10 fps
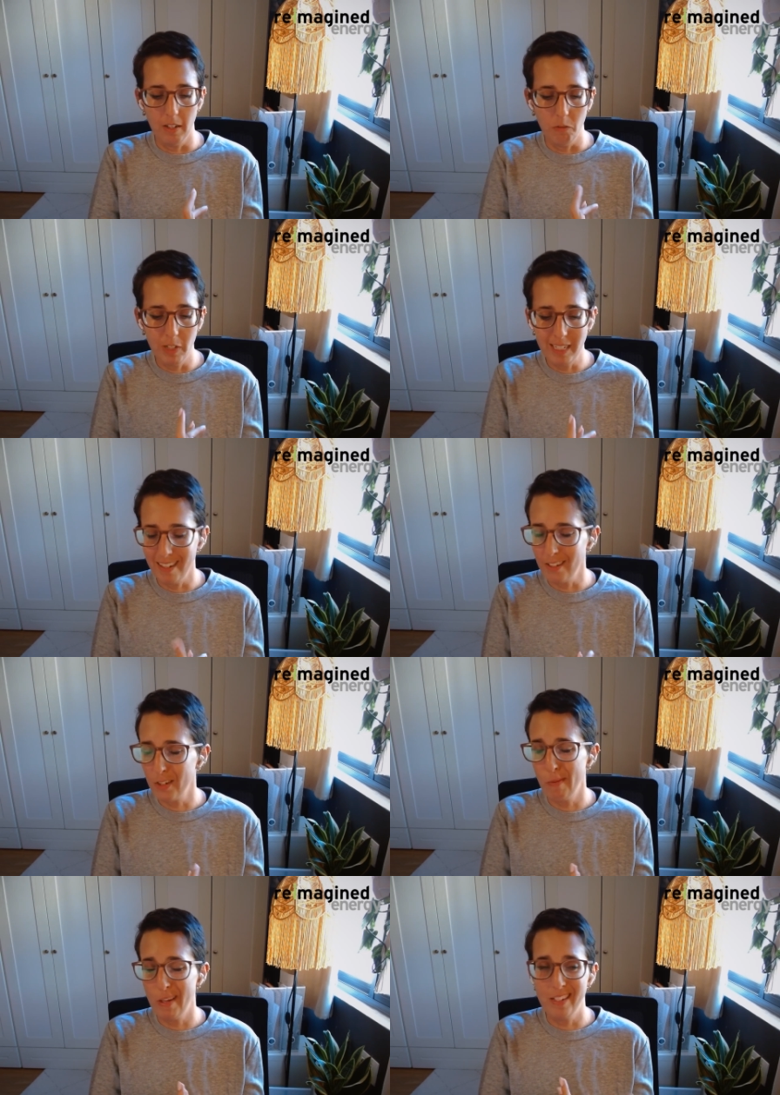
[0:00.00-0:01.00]
retail
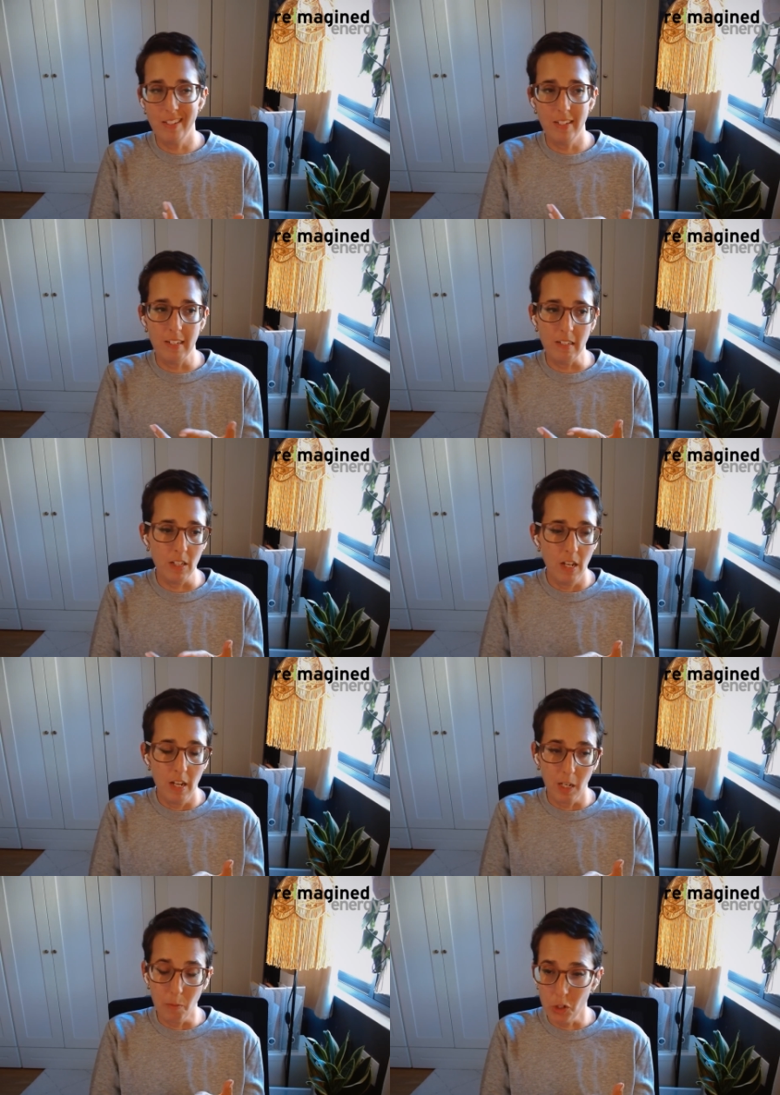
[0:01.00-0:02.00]
spaces,
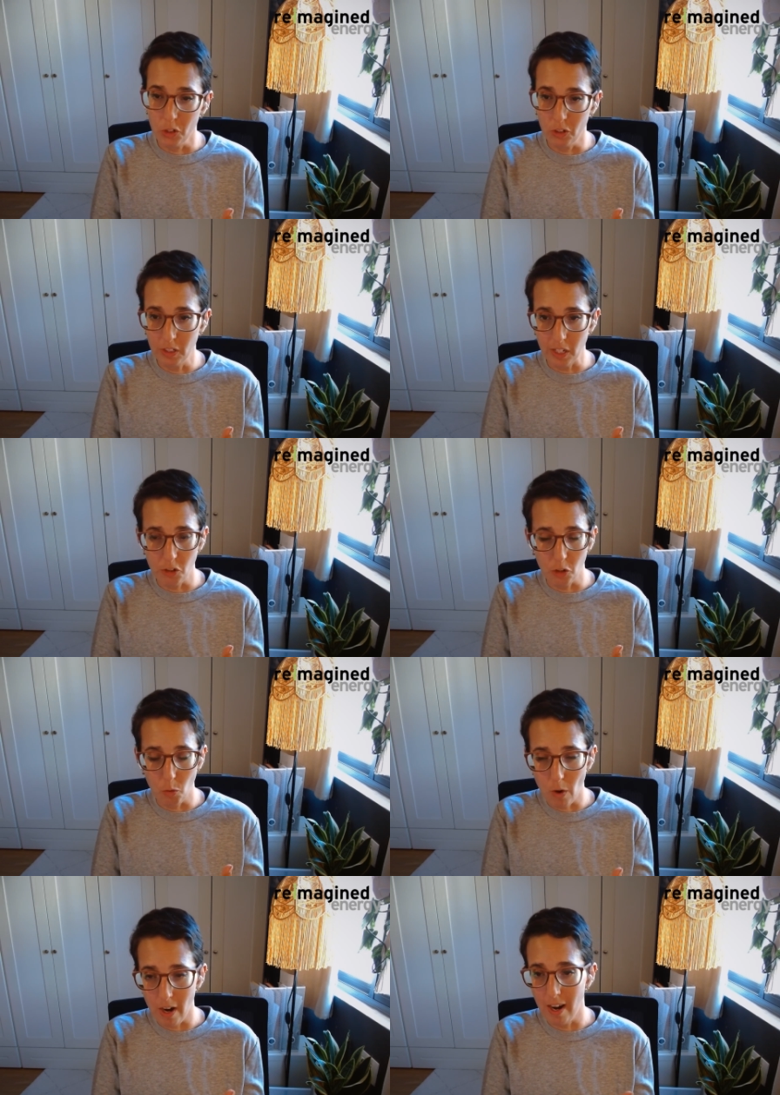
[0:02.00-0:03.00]
commercial
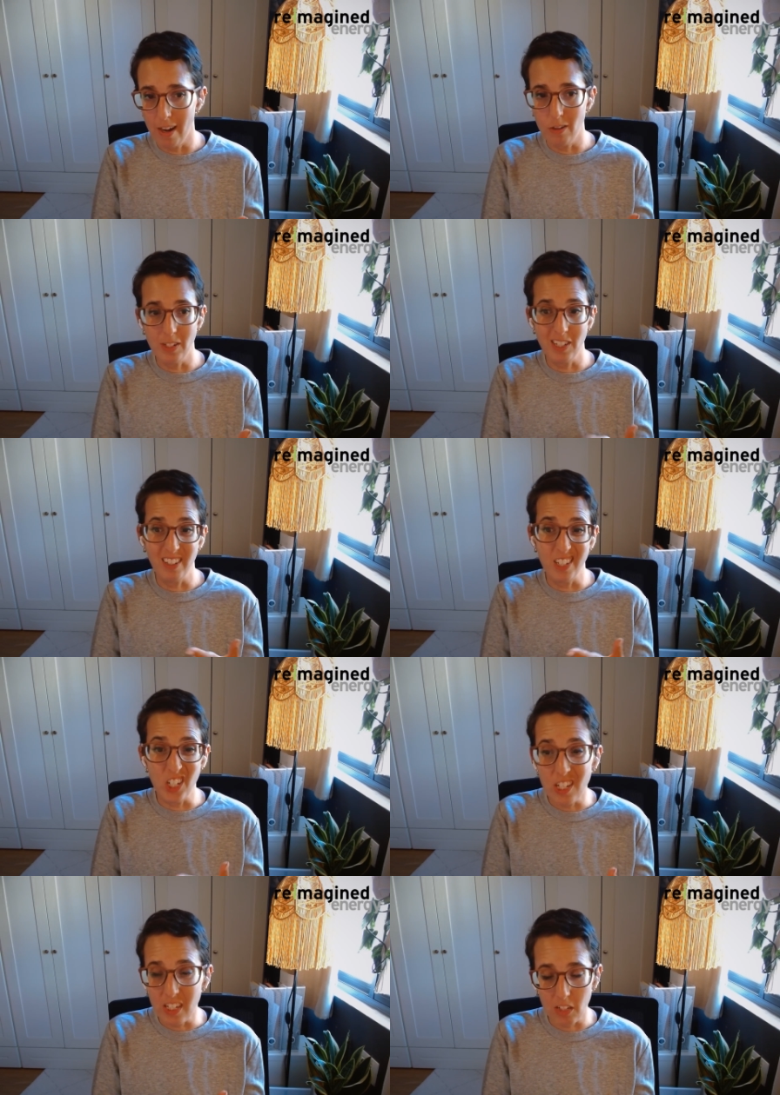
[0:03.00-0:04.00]
industrial warehouses,
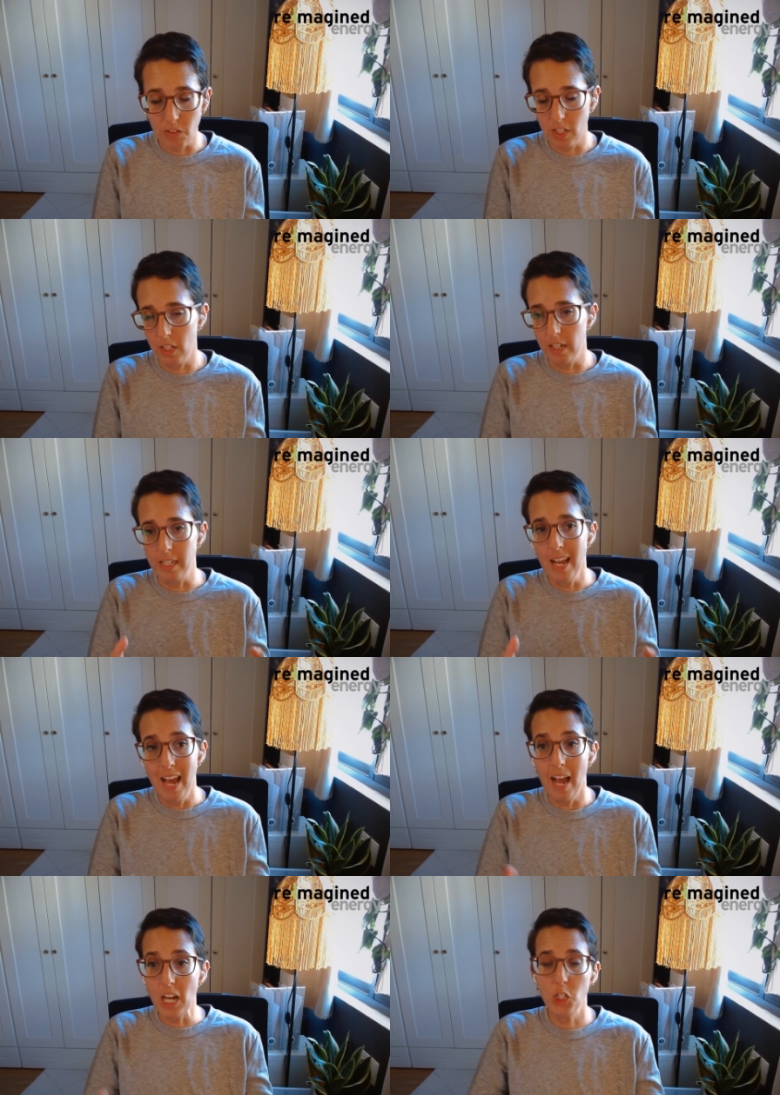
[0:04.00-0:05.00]
logistics facilities
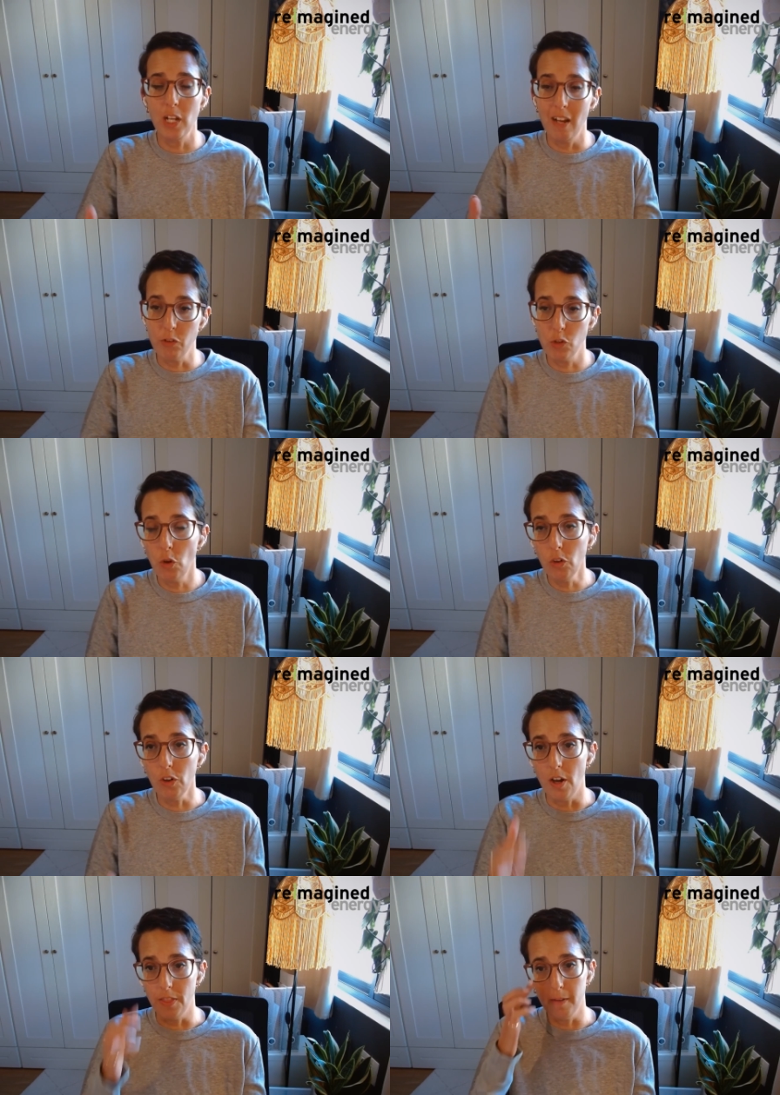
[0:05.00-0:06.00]
actually have solar
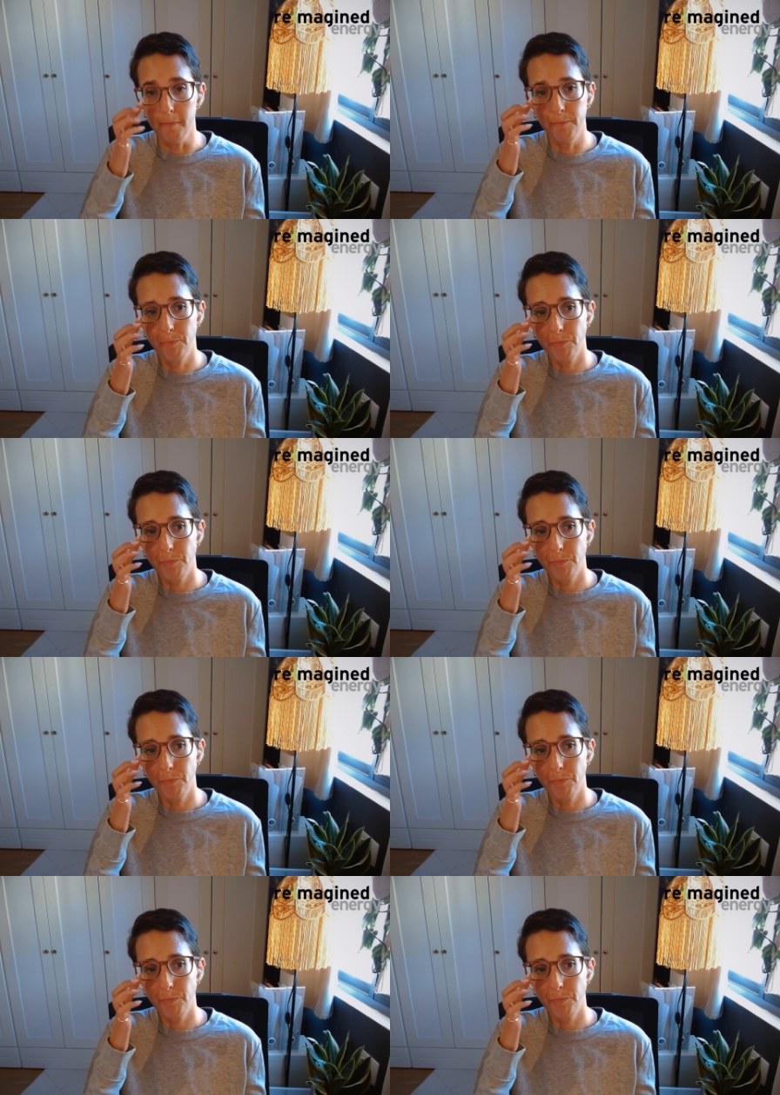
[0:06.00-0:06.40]
on them.